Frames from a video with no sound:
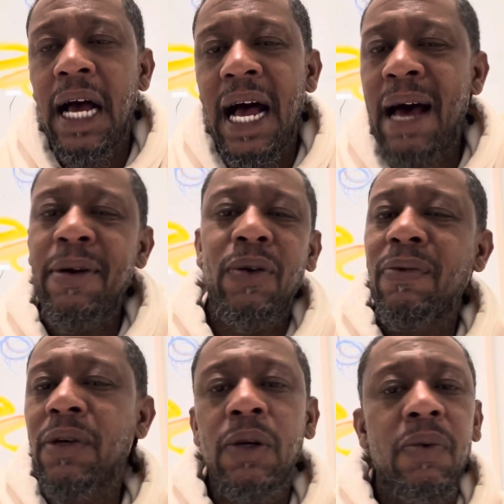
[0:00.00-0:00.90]
I don't
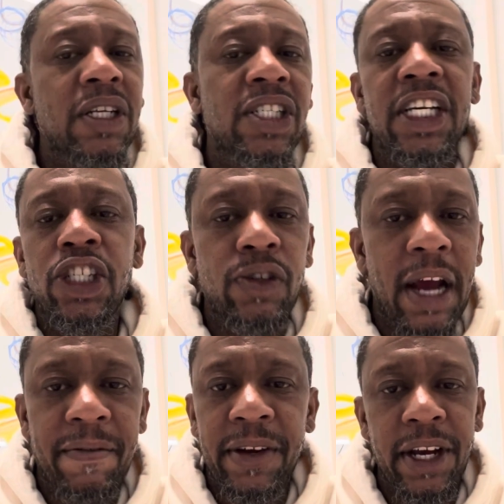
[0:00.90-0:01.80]
even really want to send
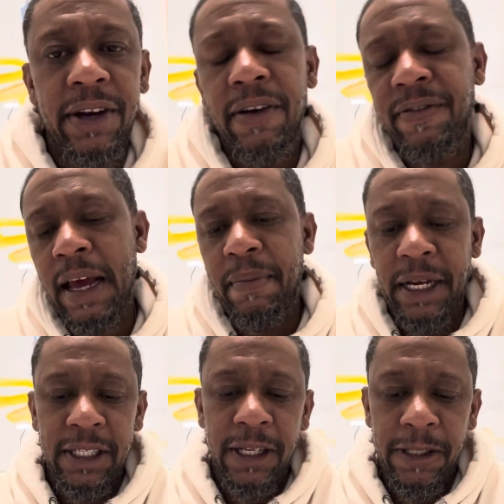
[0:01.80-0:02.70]
traffic here, if that
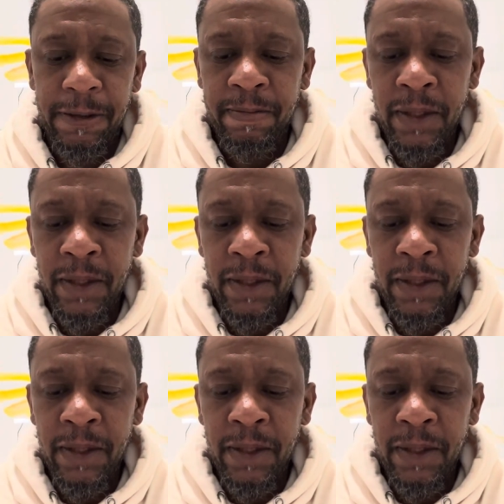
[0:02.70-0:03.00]
makes sense.